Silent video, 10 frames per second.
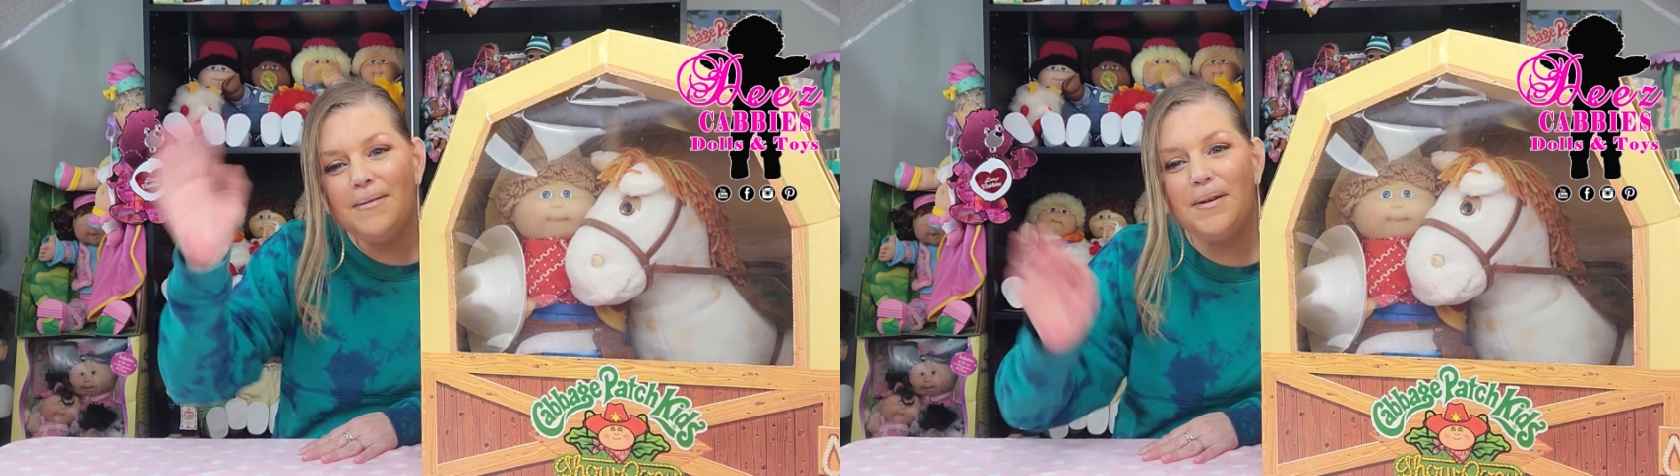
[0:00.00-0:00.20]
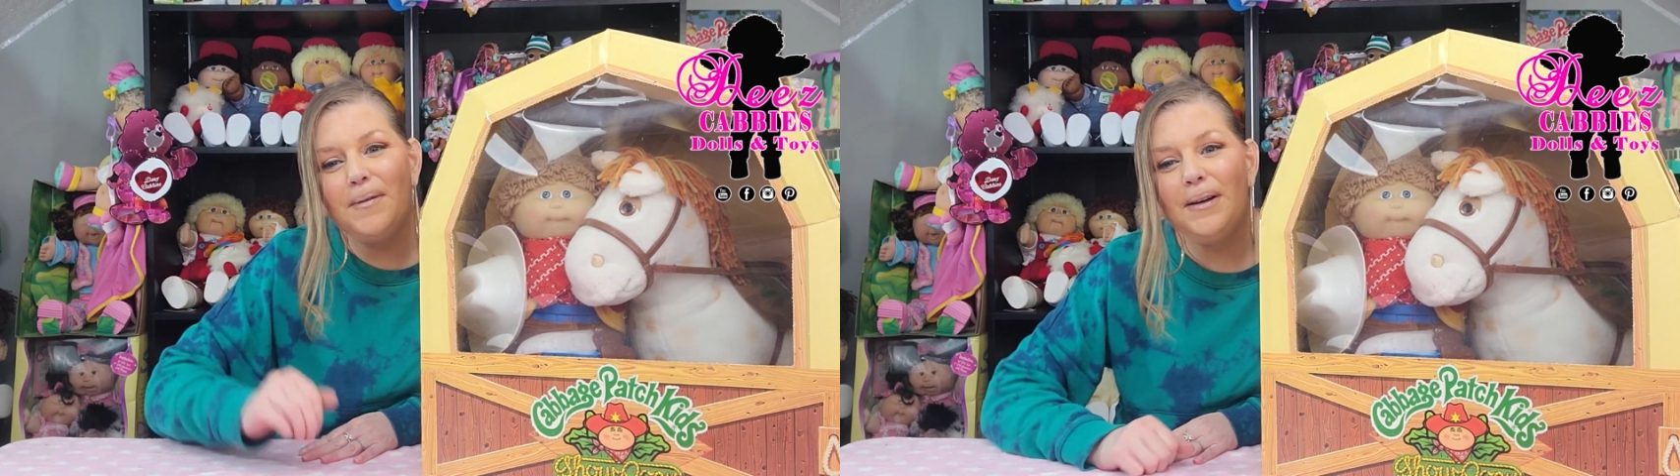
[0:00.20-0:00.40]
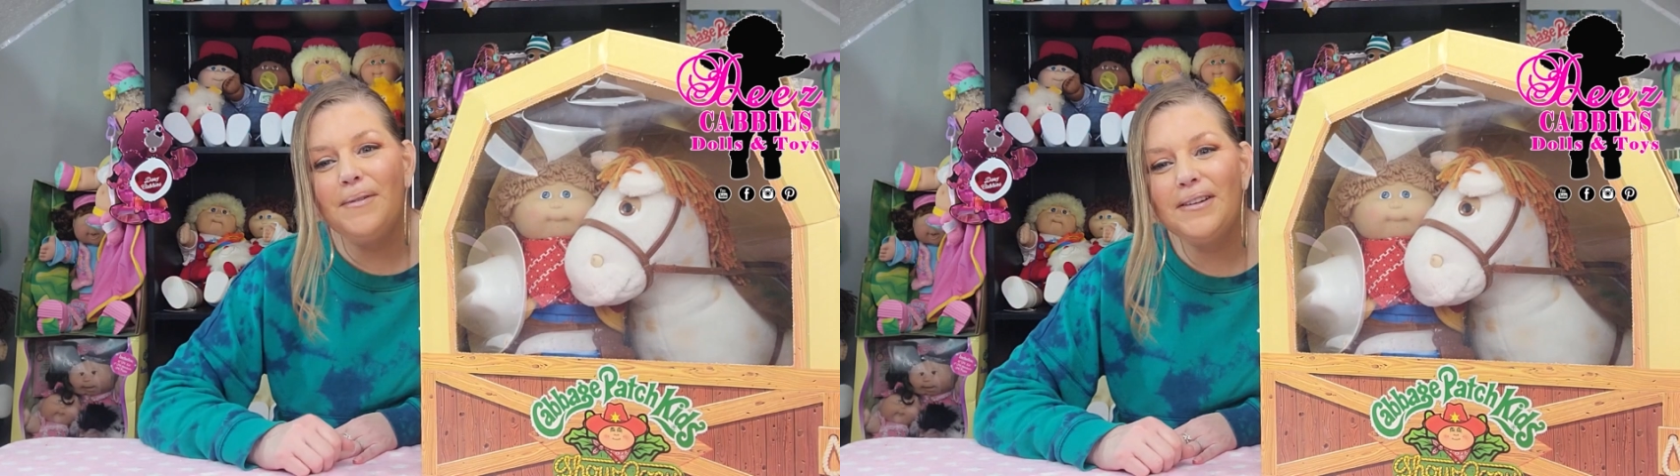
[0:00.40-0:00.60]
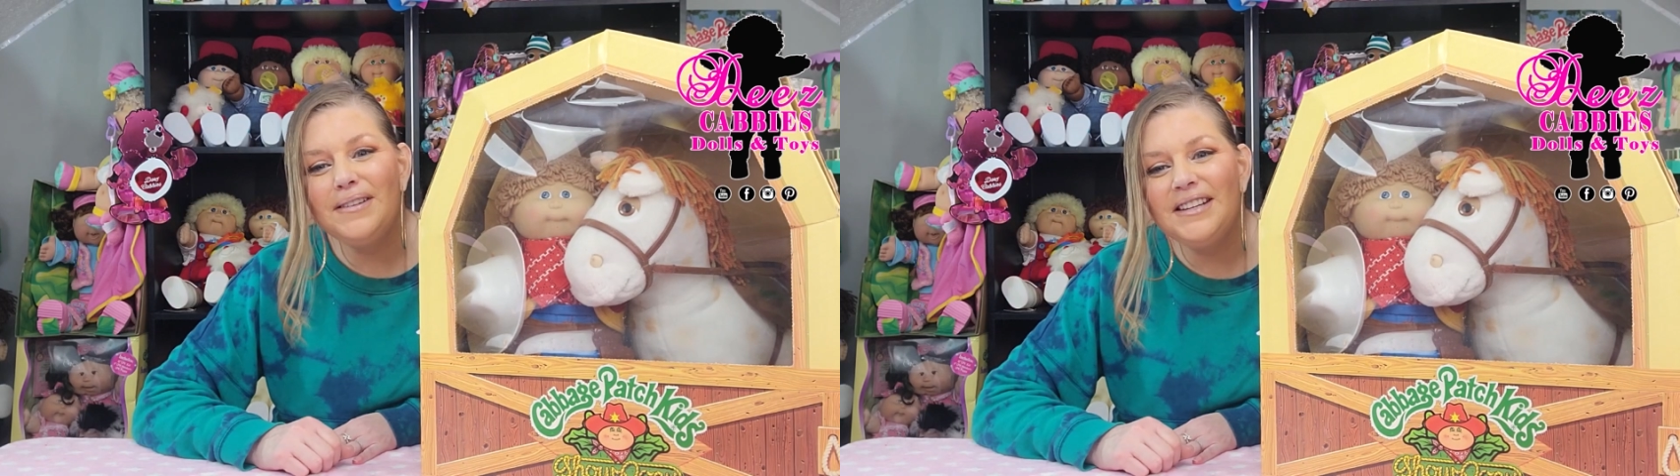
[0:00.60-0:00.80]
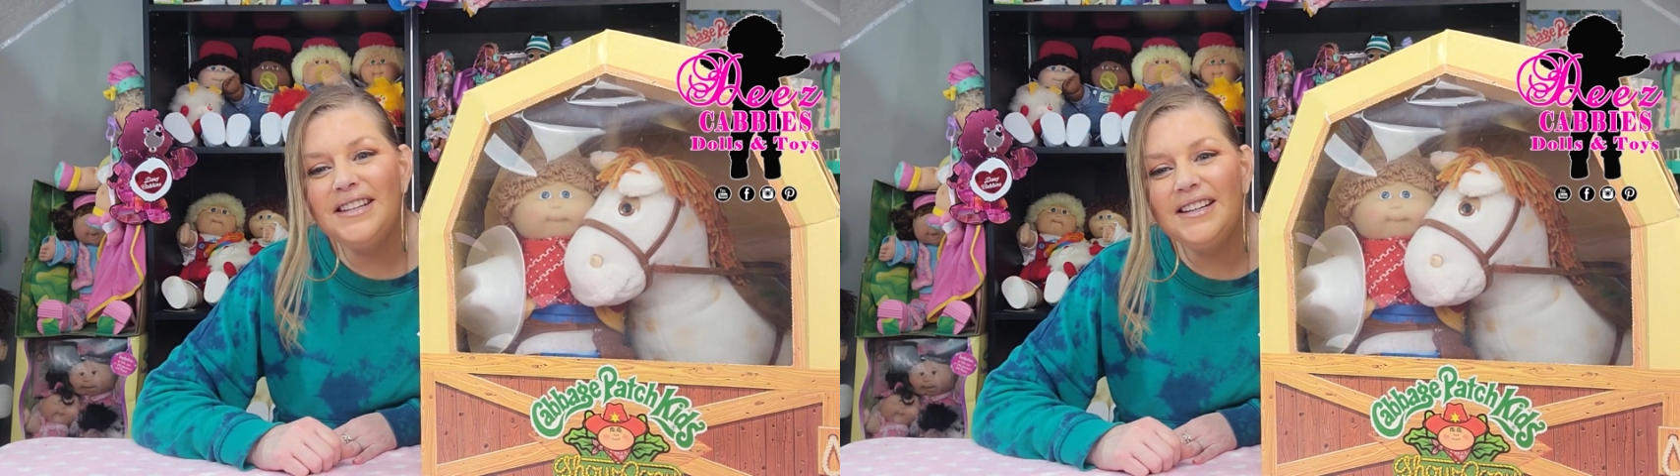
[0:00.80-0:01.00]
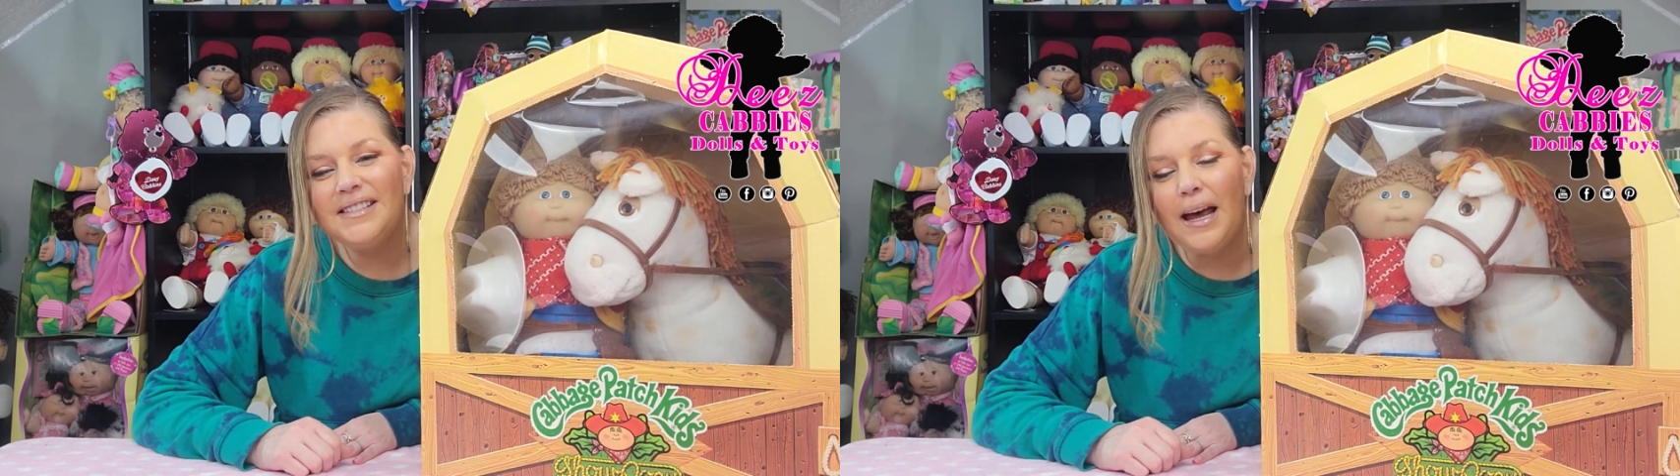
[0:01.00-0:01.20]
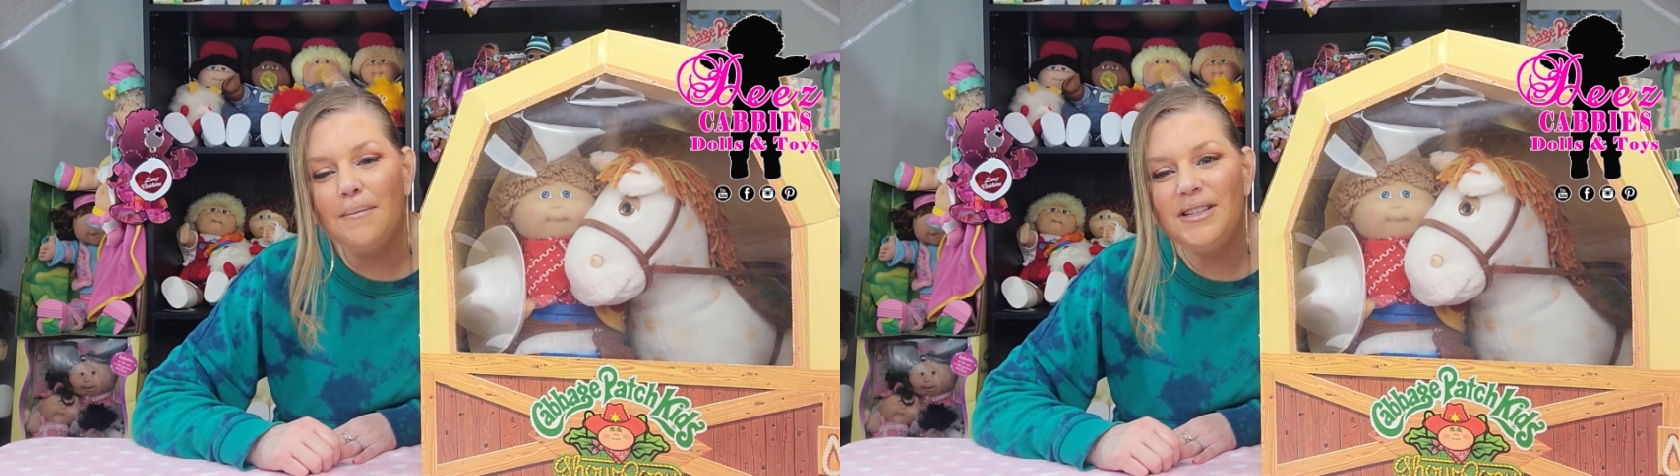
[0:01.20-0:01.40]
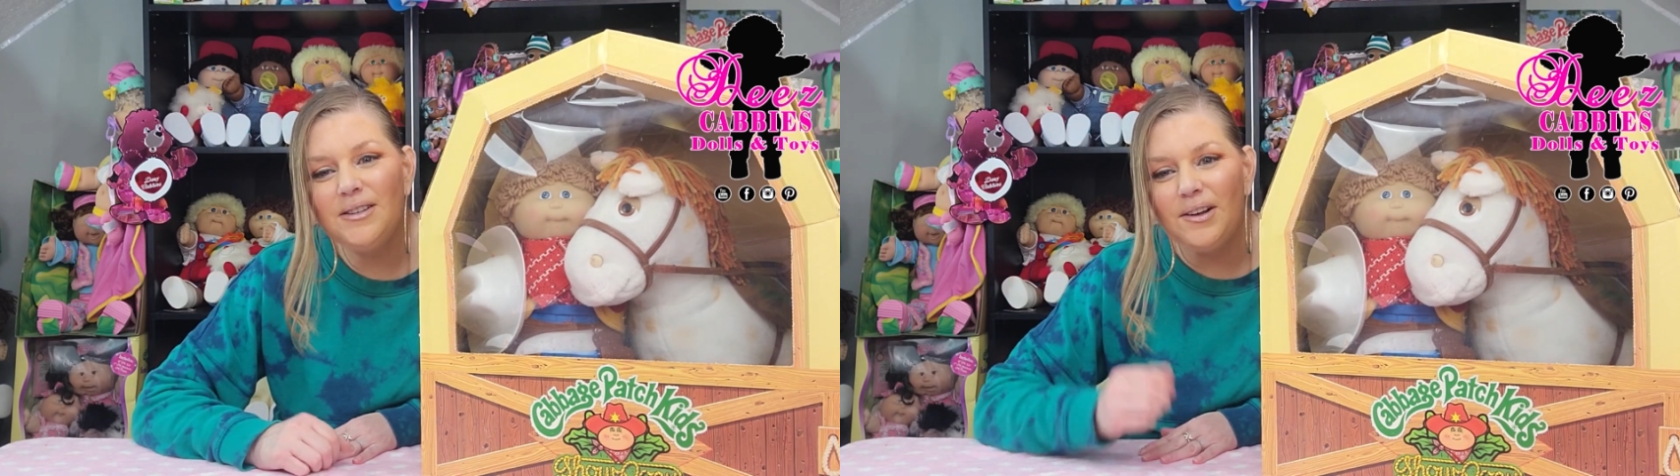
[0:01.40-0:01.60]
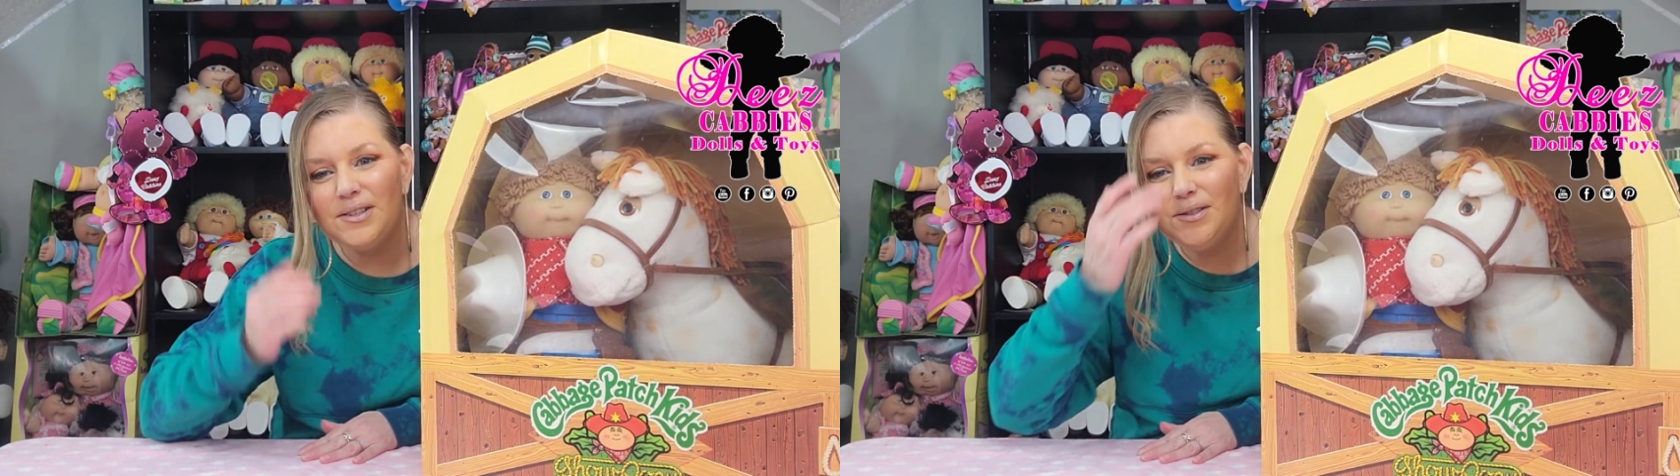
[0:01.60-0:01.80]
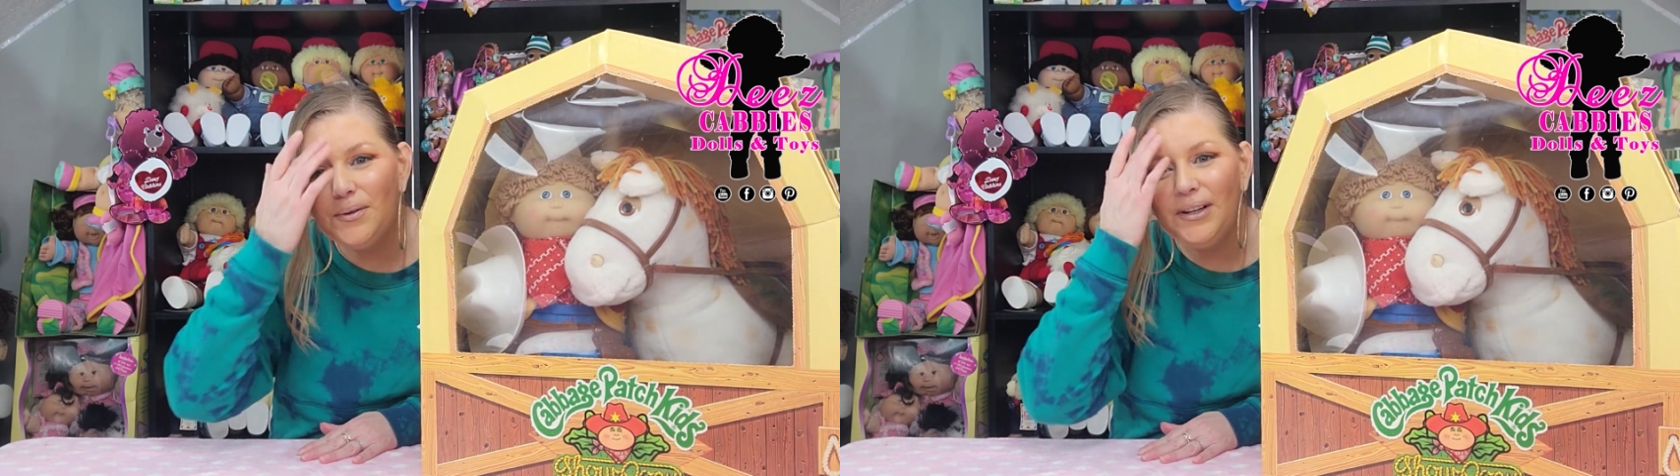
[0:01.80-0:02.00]
everyone, welcome to Deez Cabbies Dolls
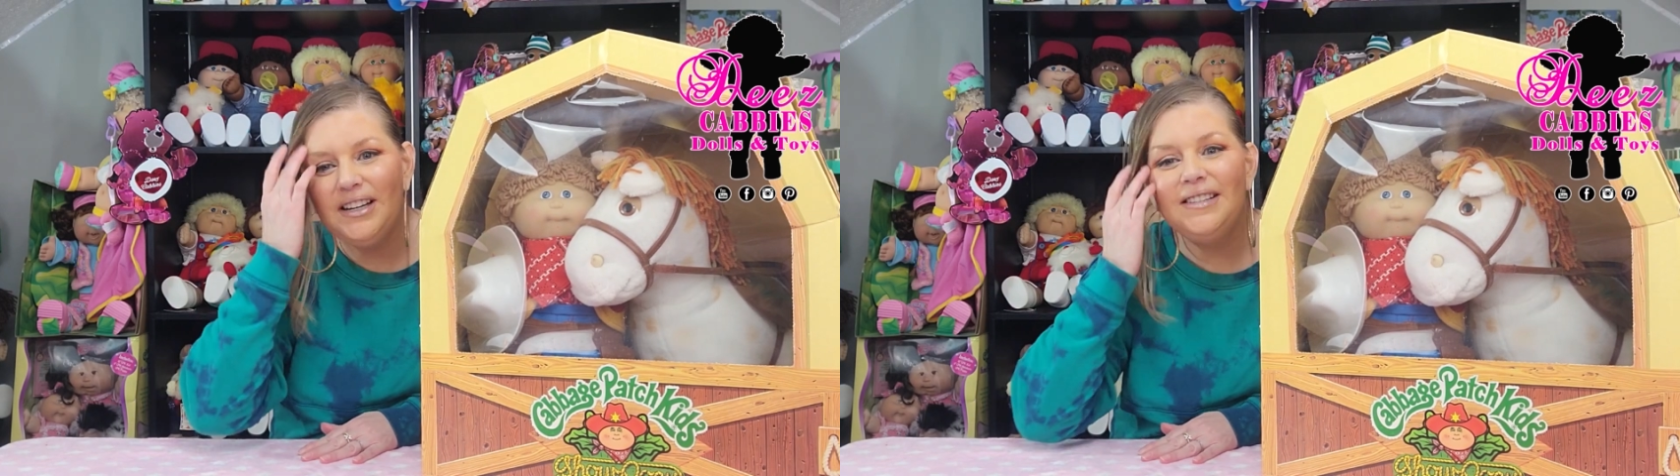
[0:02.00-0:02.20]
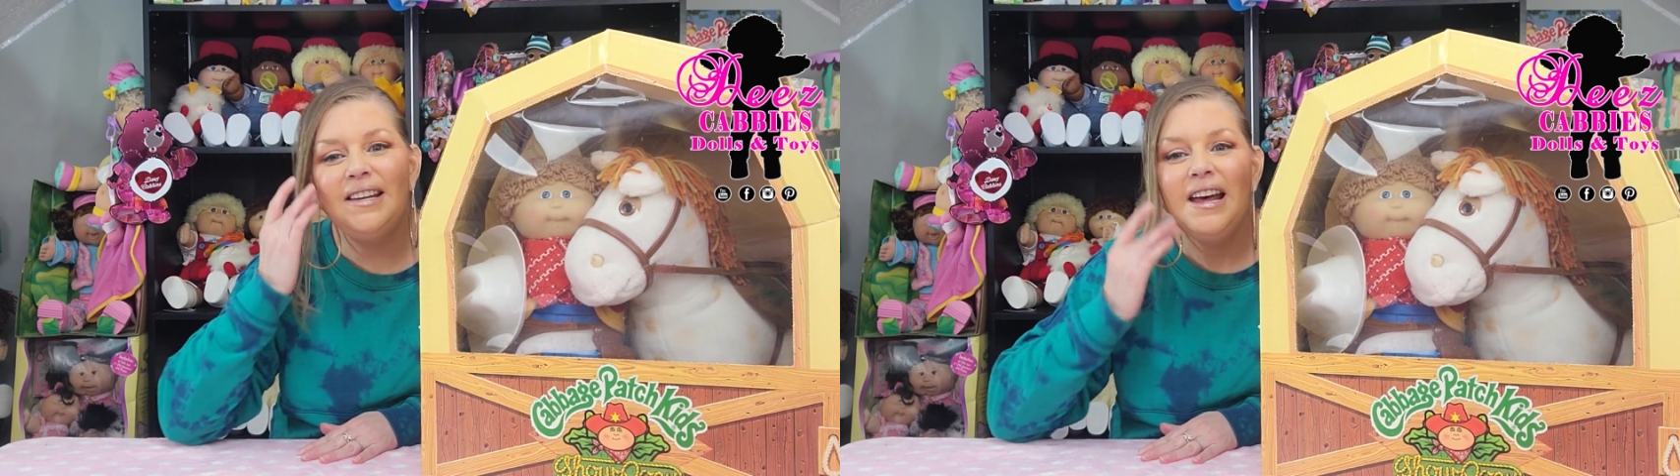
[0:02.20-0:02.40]
and Toys.